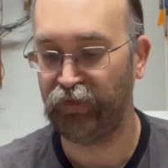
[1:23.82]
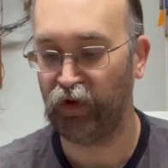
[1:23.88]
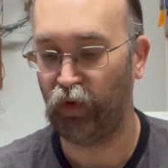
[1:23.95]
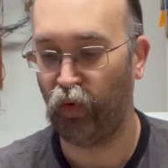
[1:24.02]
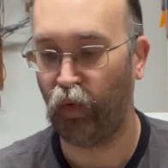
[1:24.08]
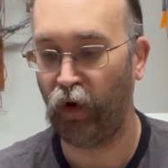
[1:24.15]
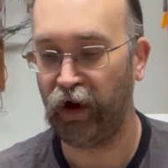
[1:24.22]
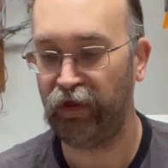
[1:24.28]

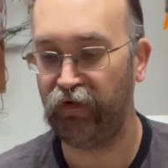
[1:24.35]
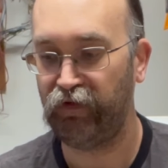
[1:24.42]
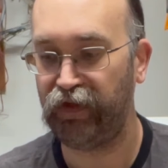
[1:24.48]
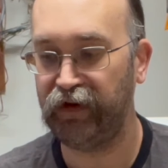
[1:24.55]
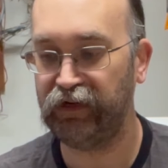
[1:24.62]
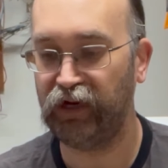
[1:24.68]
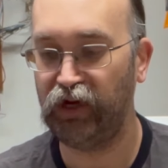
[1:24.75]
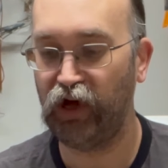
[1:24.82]
One other
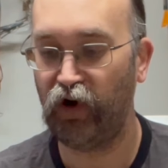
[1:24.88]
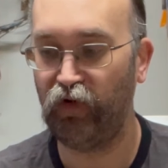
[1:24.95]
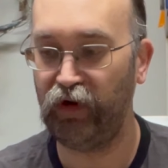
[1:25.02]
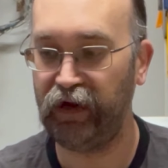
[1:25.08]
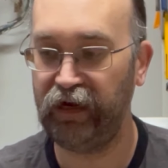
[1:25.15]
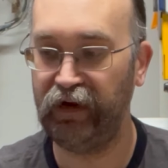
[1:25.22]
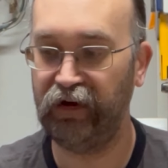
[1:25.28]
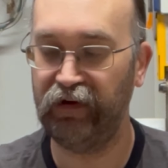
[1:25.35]
thing to note
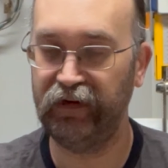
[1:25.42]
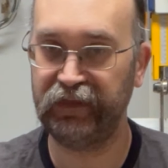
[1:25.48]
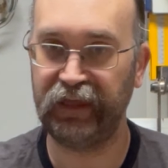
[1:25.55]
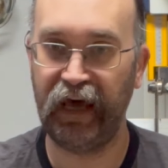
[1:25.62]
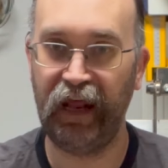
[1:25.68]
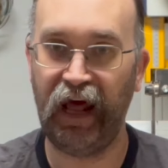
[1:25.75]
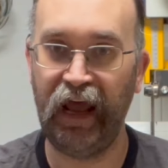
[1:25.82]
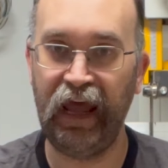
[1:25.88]
here is
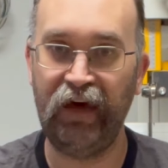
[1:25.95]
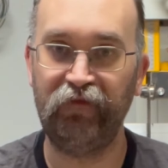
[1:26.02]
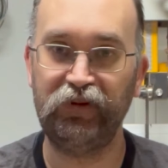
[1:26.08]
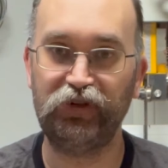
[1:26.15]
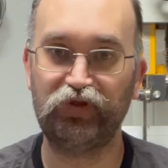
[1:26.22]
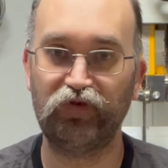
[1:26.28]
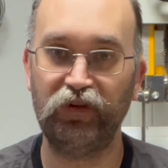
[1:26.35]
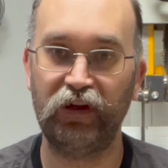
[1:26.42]
that I
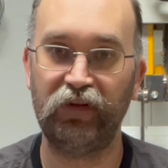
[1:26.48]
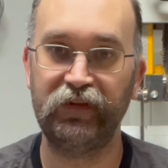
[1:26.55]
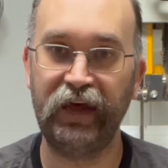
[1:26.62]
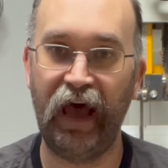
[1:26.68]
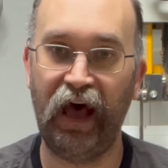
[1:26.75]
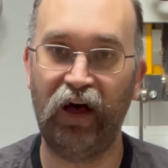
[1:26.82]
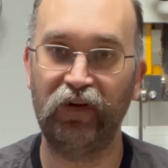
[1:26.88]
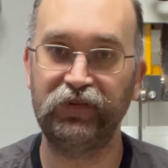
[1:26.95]
haven't drilled
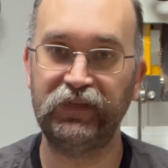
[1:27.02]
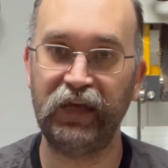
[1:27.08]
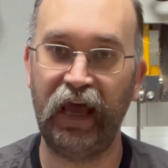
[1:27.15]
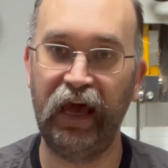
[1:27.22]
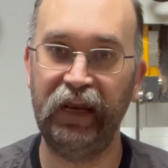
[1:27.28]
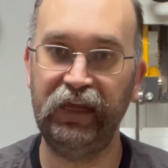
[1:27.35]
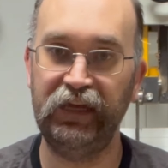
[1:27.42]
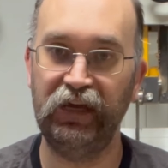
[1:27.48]
out
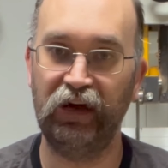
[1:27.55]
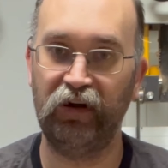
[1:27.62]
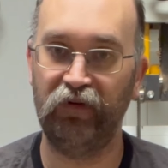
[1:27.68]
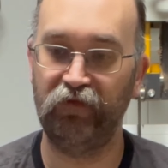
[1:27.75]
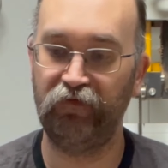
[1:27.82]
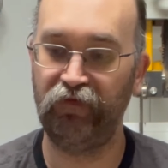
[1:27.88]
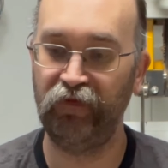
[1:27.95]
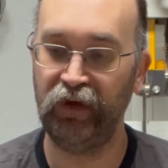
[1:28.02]
any
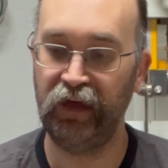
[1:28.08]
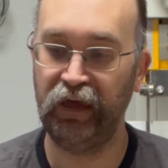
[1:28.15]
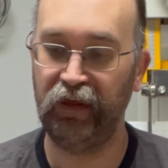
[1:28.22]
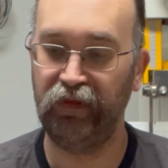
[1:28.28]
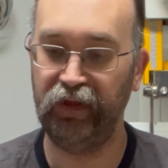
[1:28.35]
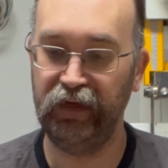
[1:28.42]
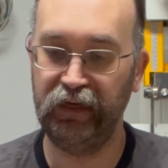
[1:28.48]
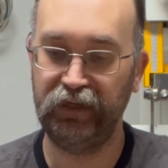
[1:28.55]
of
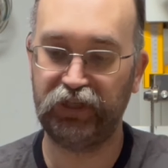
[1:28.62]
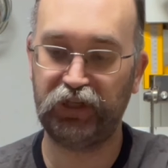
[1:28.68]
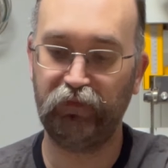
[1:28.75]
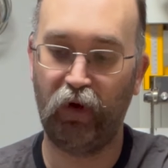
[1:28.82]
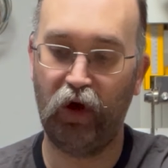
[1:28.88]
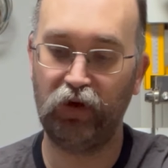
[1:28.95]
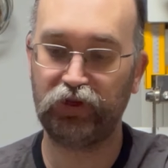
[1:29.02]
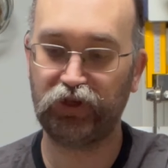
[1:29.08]
the
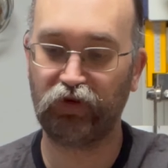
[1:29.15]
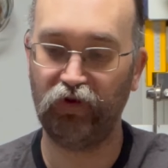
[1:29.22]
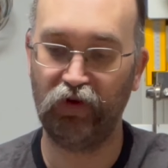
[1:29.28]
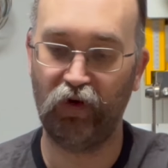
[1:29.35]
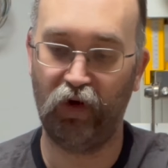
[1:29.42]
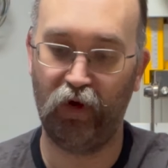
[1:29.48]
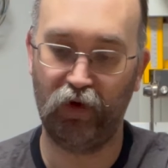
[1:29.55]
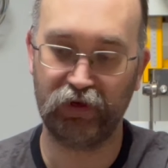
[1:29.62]
small
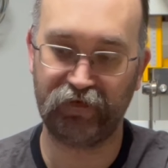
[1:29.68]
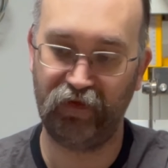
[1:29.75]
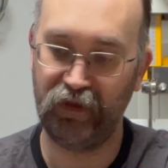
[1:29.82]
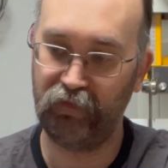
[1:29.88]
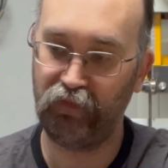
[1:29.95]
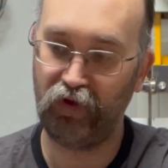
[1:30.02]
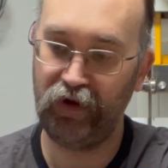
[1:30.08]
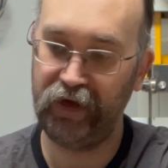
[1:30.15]
screw holes for the
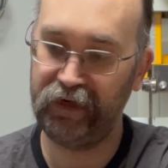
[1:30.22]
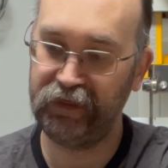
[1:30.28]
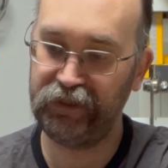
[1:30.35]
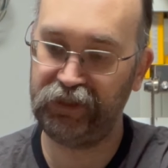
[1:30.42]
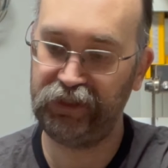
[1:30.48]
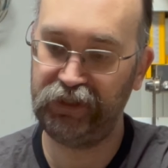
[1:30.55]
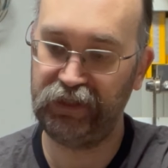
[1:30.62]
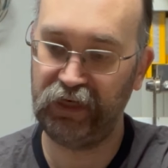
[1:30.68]

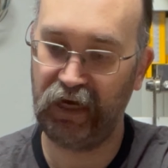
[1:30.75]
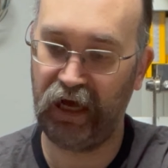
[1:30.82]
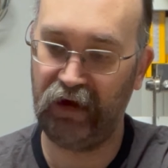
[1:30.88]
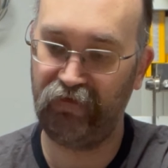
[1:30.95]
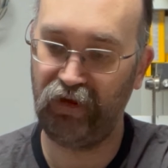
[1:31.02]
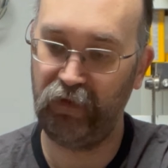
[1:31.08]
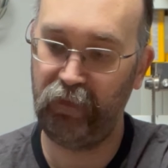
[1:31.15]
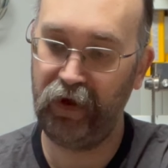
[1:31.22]
bridge,
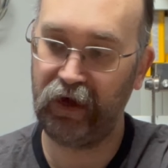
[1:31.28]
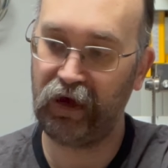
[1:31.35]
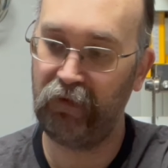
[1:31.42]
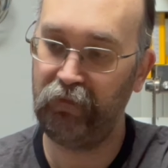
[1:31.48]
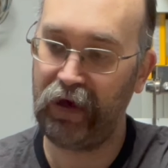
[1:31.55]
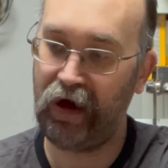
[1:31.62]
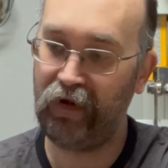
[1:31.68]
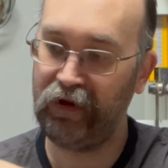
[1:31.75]
for the
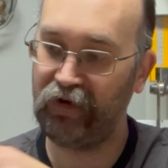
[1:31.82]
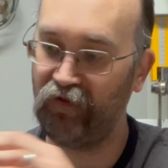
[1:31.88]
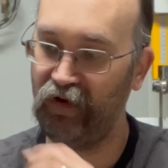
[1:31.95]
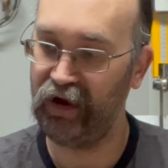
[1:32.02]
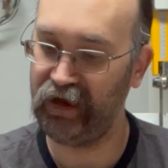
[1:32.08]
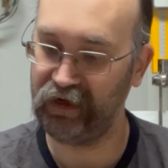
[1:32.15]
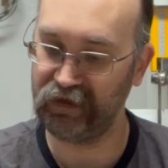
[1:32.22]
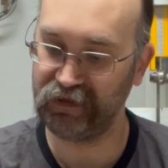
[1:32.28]
pickup mounting
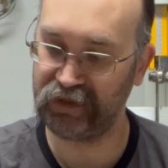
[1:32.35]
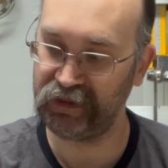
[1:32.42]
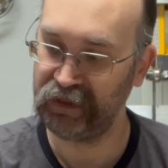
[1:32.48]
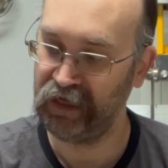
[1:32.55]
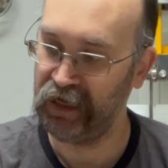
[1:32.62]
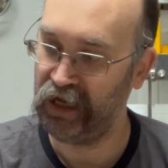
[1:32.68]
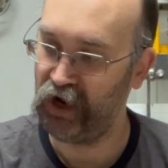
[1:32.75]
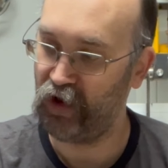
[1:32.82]
rings,
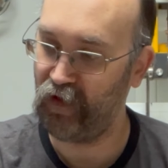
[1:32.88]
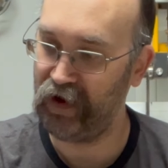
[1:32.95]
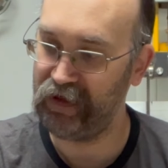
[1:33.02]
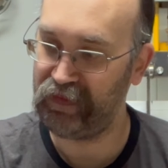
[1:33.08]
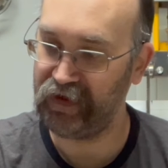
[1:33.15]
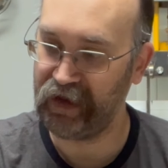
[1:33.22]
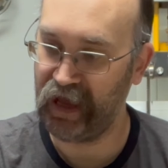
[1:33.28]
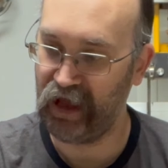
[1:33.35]
or
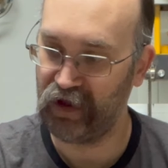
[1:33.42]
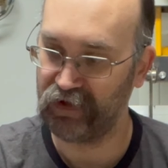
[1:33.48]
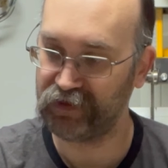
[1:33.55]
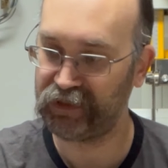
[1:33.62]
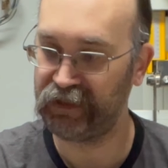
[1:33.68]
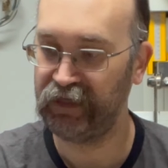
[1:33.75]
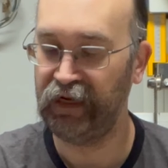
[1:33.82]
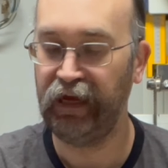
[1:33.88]
anything
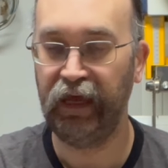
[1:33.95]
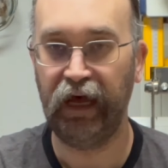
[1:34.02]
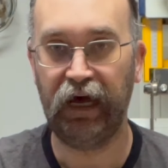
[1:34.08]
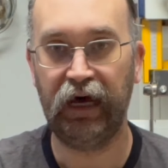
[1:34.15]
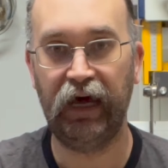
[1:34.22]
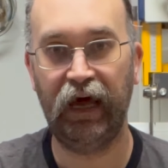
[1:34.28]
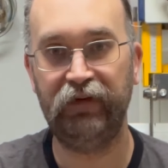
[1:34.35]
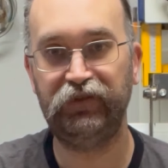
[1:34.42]
else.
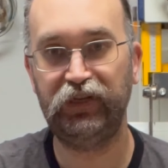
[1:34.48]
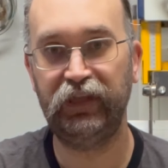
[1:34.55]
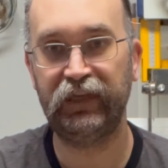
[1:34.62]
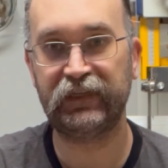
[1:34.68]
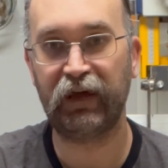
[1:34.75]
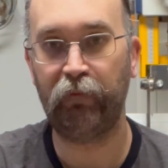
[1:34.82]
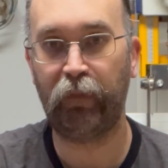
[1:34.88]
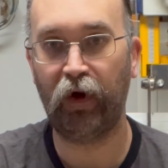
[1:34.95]
I did
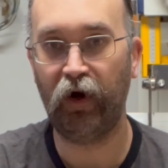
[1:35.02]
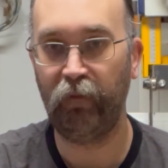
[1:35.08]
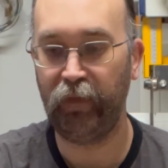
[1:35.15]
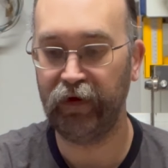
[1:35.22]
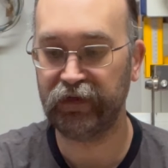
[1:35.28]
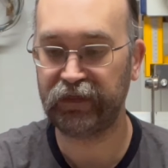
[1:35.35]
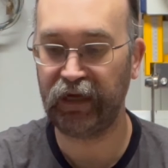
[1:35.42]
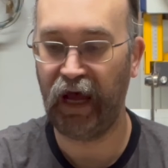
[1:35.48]
this on
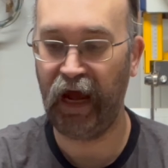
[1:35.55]
purpose.